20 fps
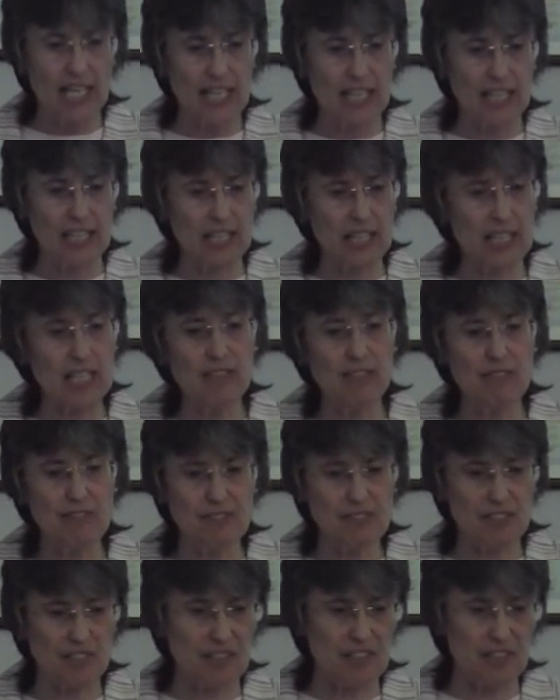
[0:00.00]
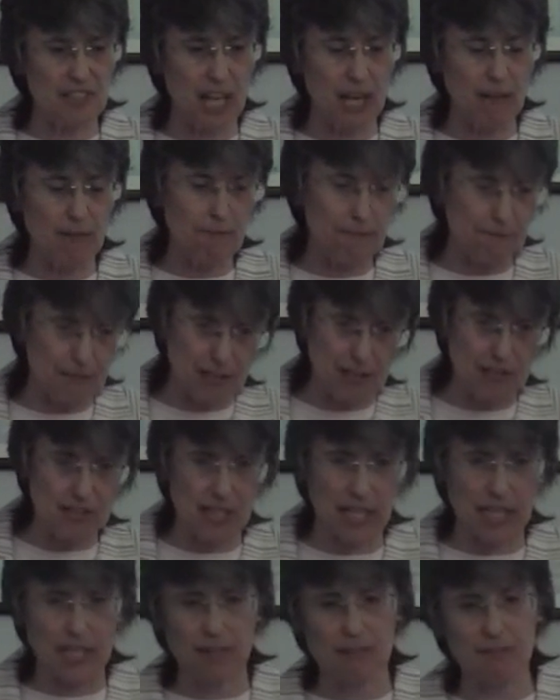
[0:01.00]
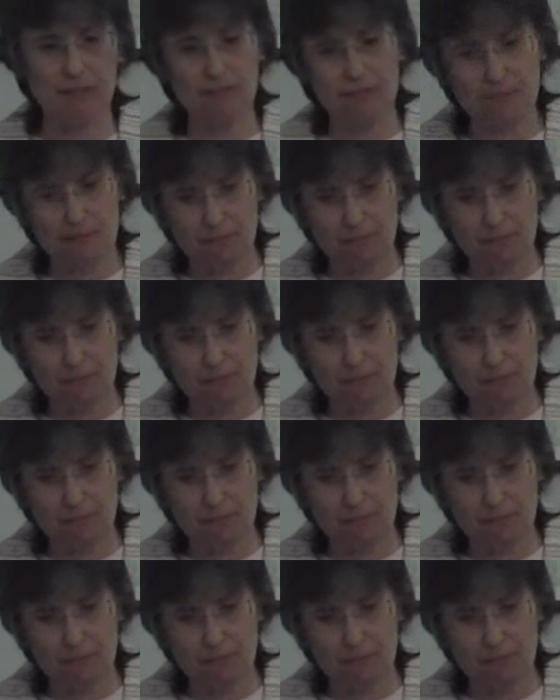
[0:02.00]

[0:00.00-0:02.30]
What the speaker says: It leaves itself this kind of,